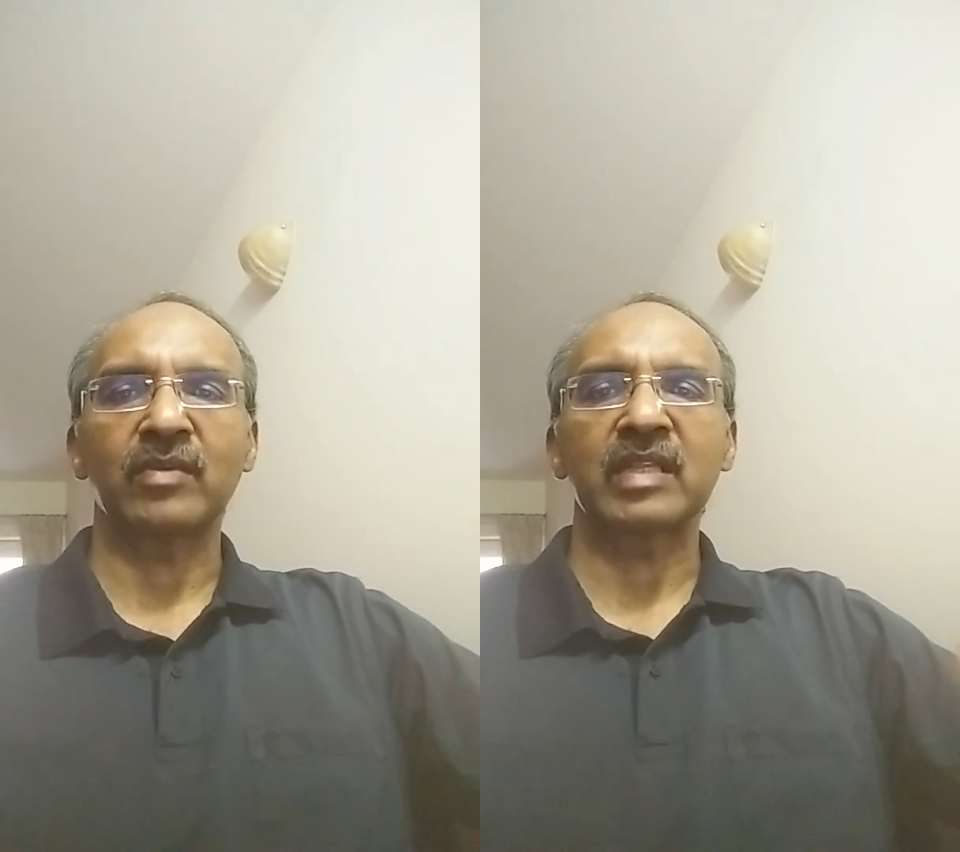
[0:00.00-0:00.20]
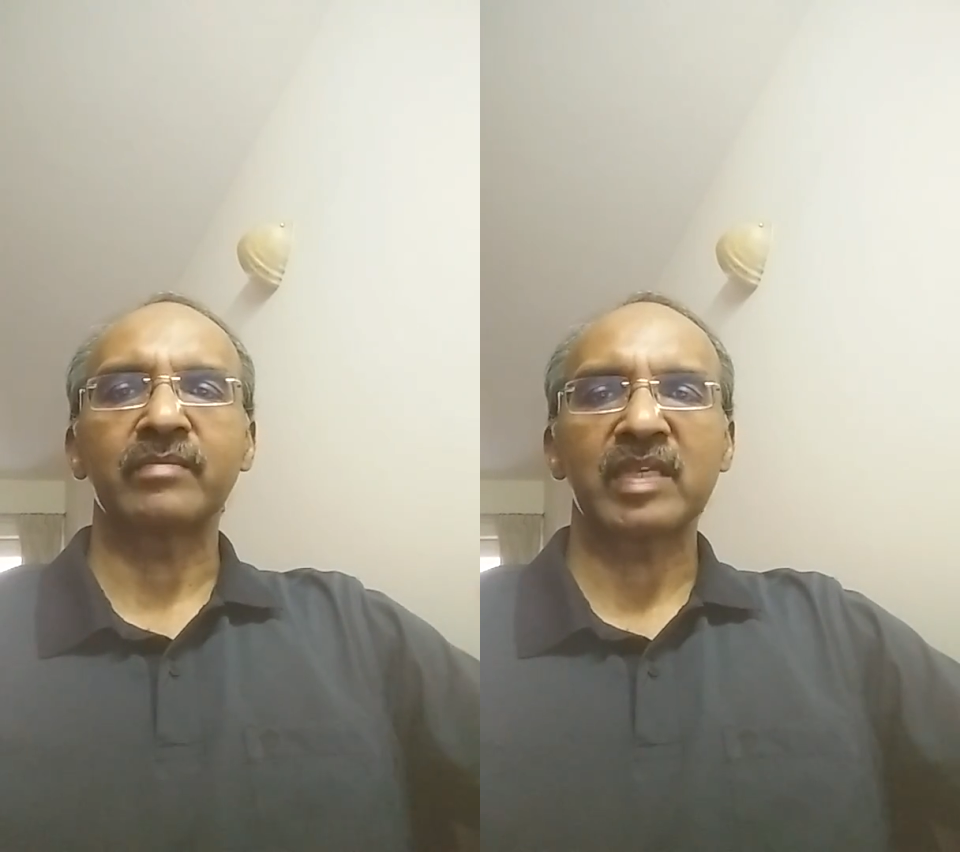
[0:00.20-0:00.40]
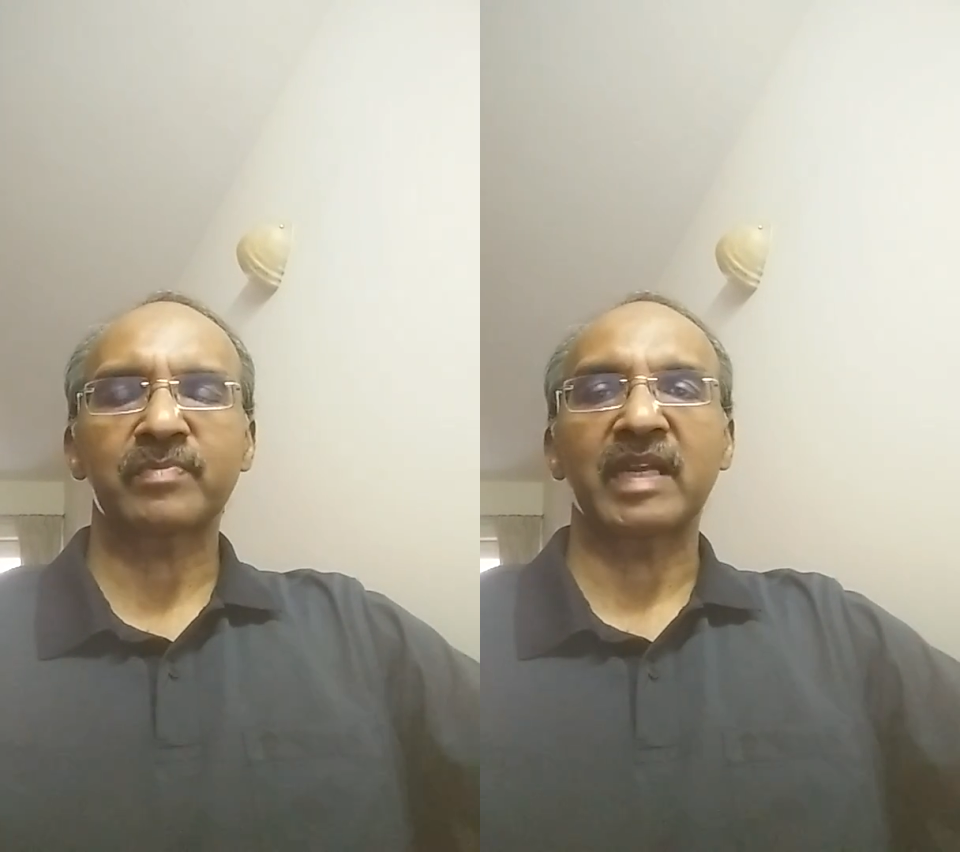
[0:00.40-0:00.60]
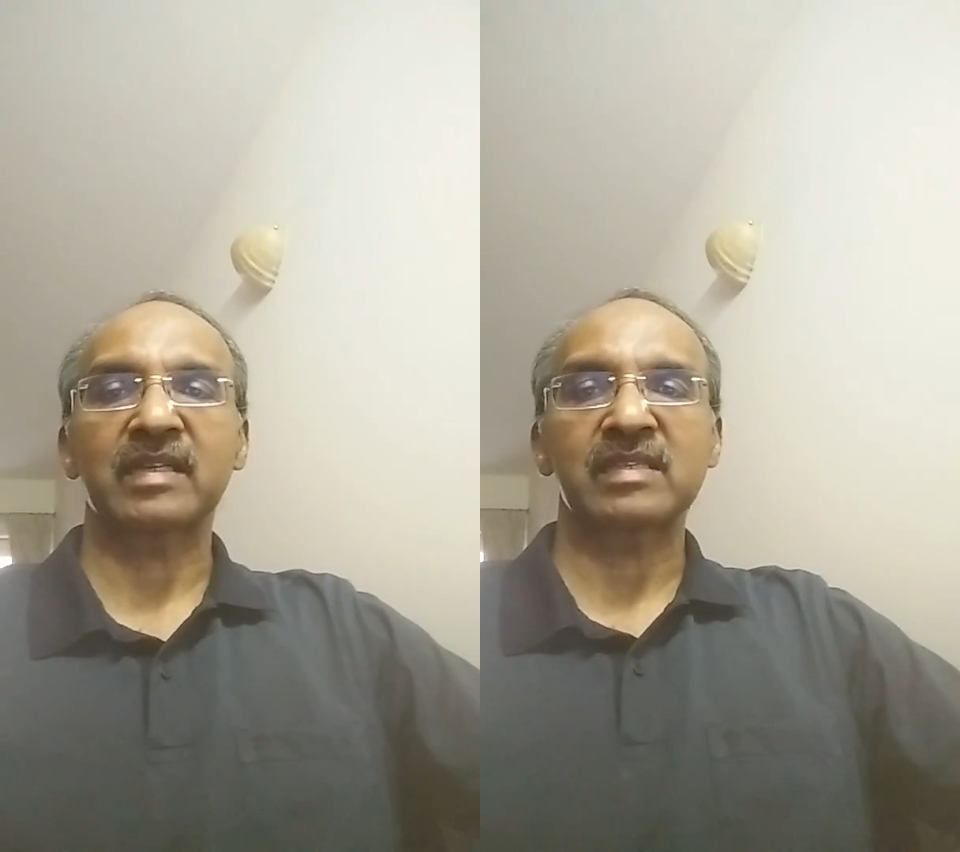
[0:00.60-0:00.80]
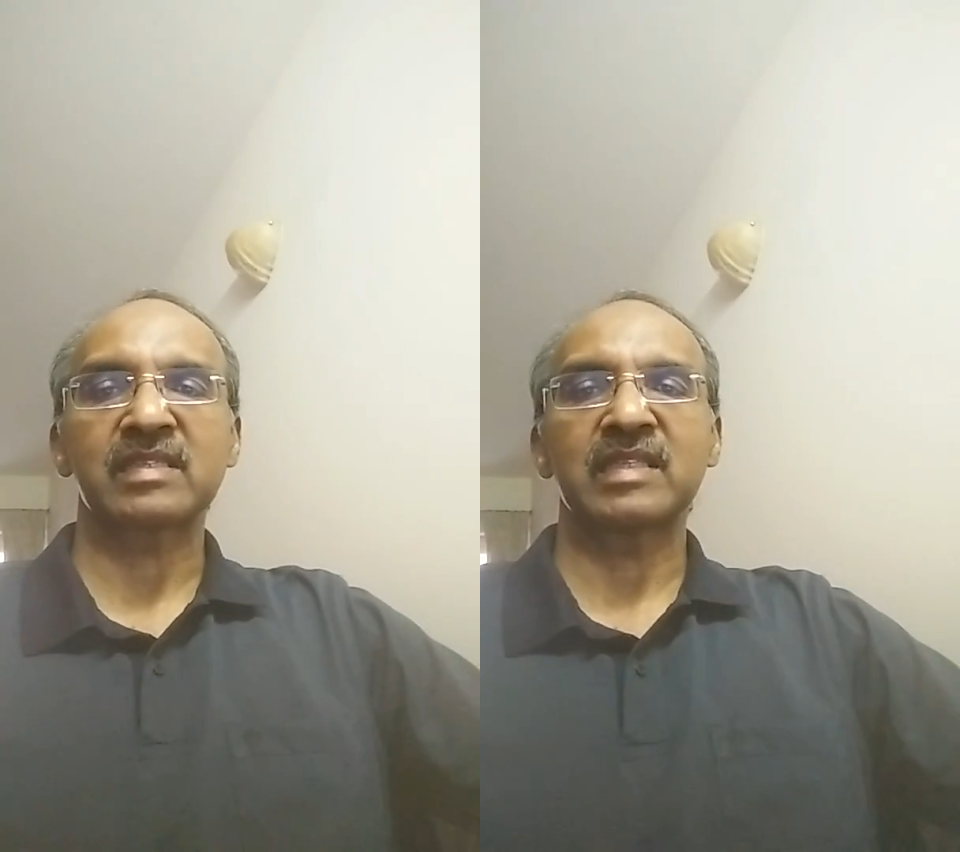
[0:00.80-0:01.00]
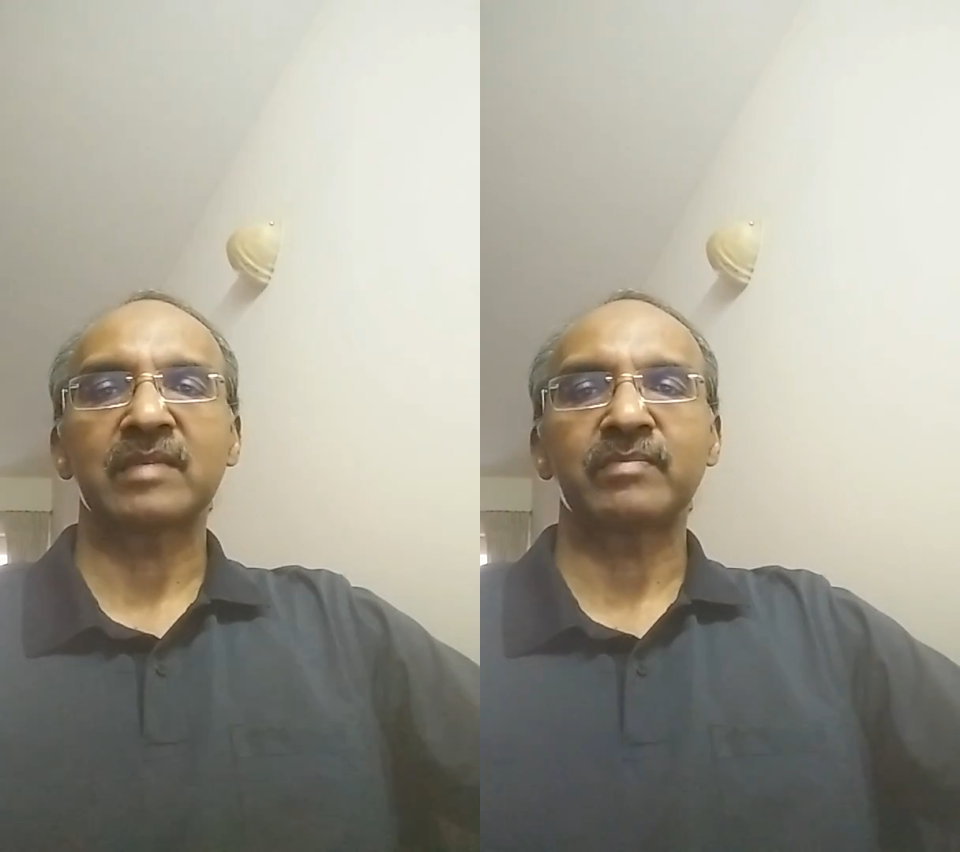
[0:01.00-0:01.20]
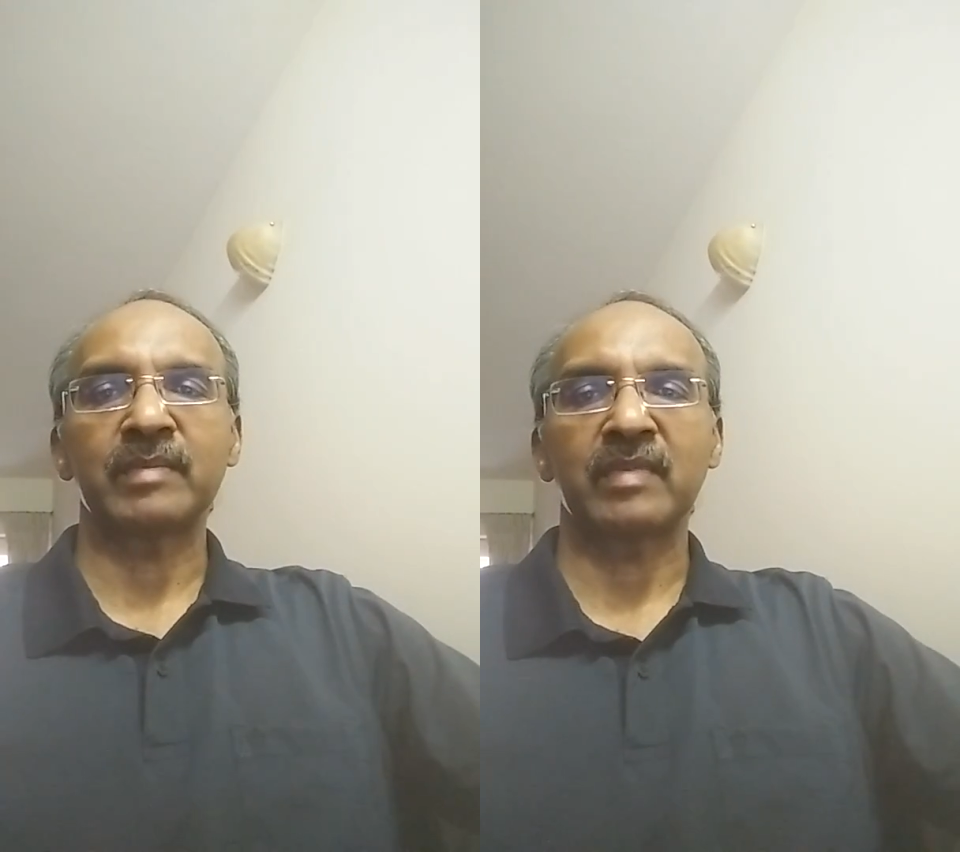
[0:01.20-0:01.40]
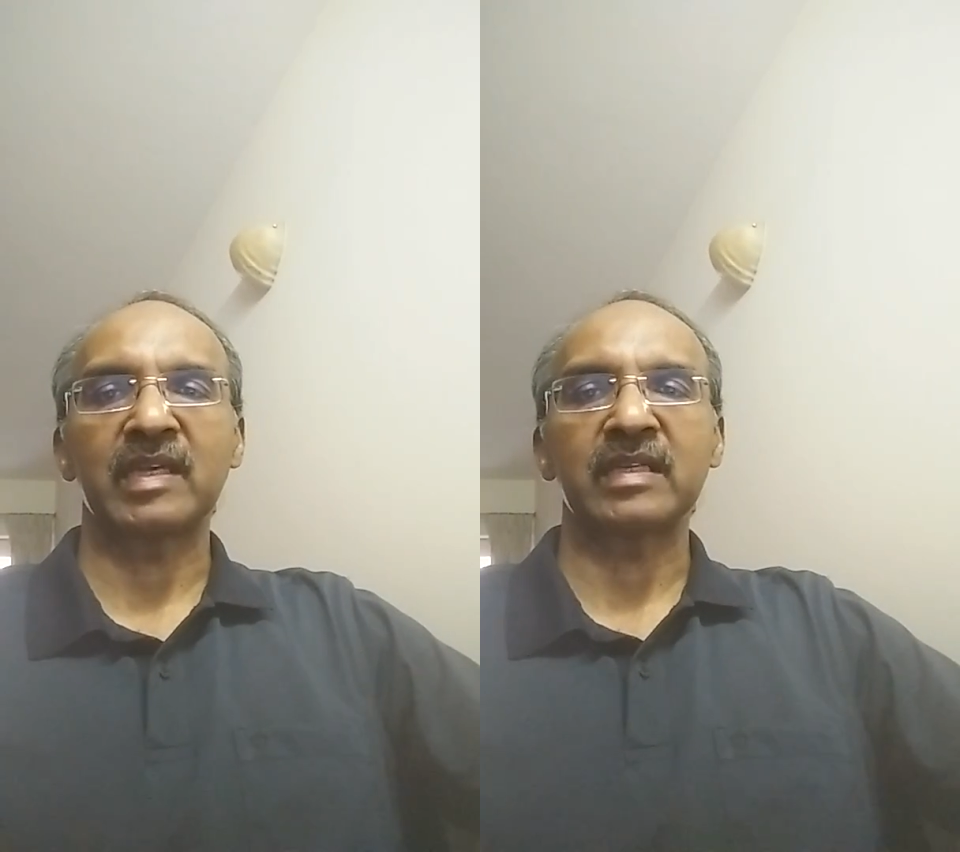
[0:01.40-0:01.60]
What are the best practices that
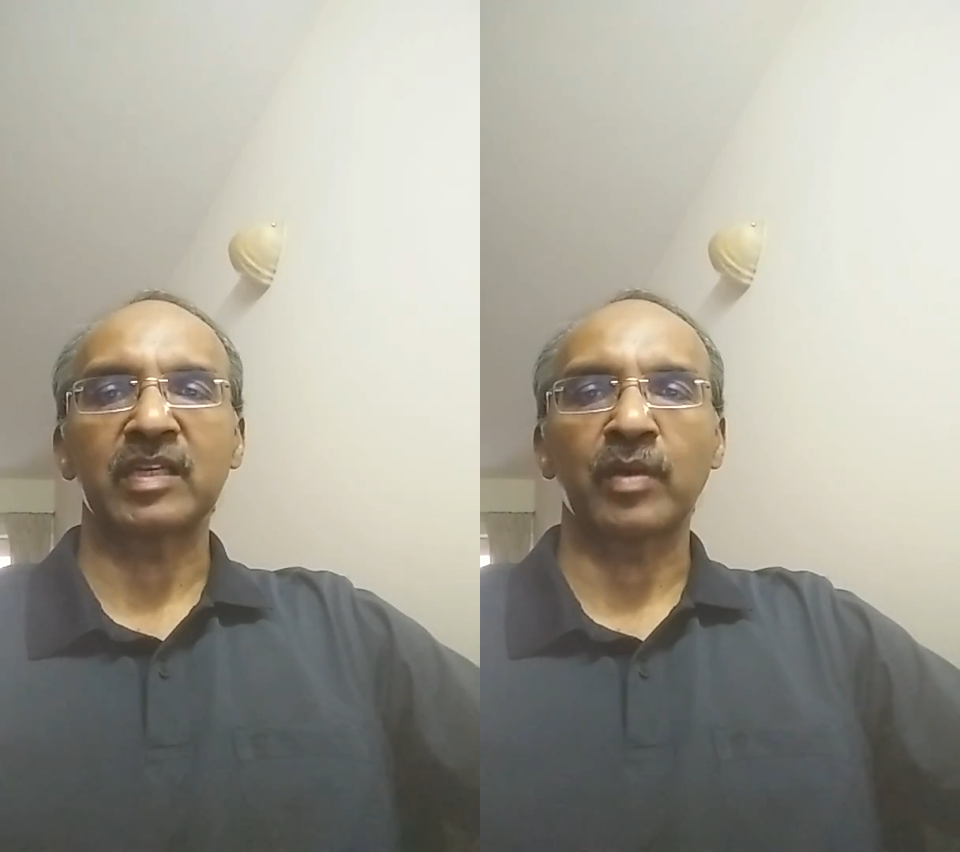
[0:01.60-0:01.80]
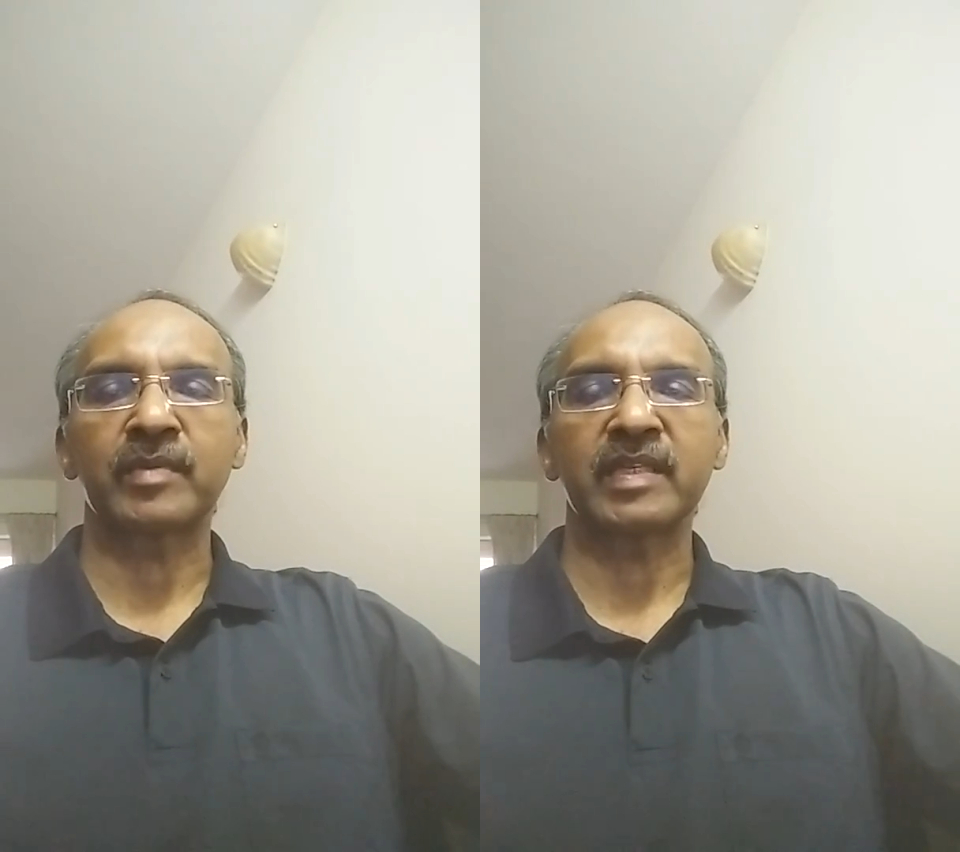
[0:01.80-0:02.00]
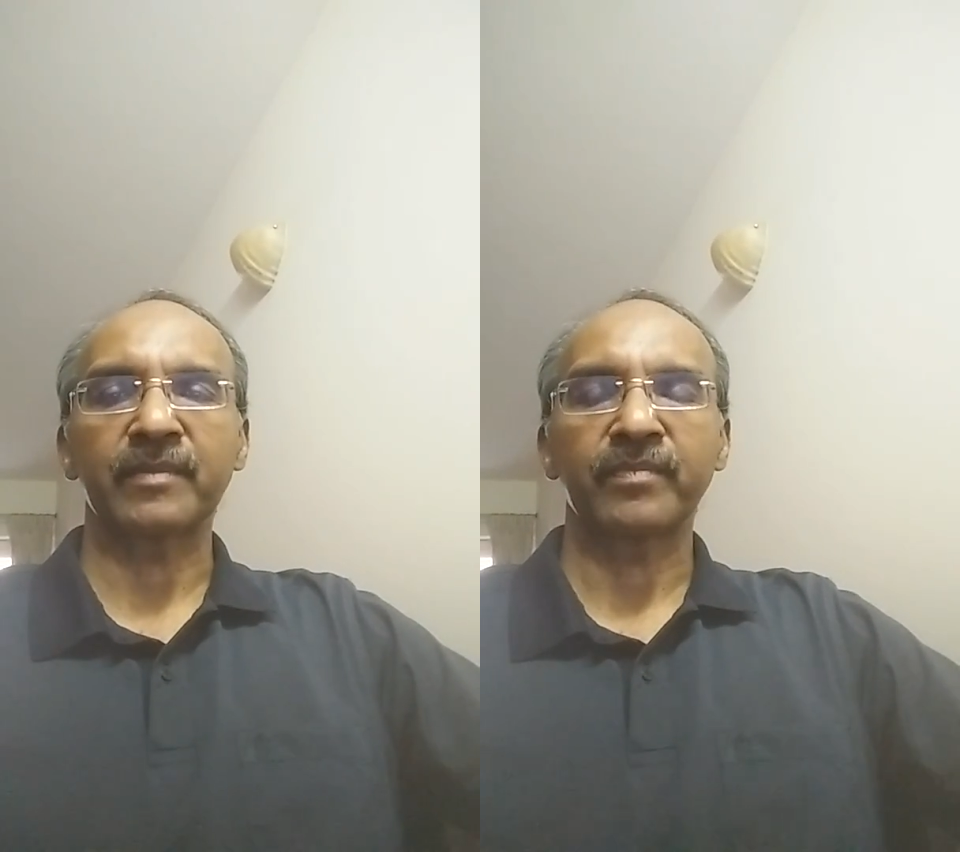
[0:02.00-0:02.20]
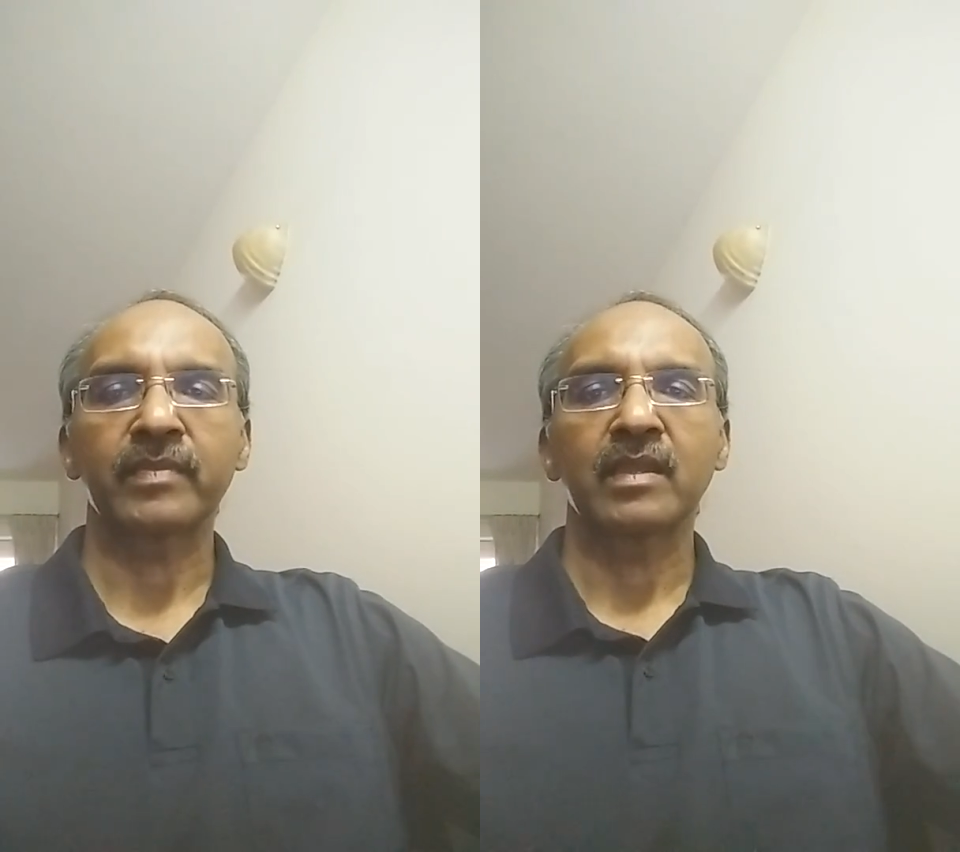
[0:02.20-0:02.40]
people are adopting?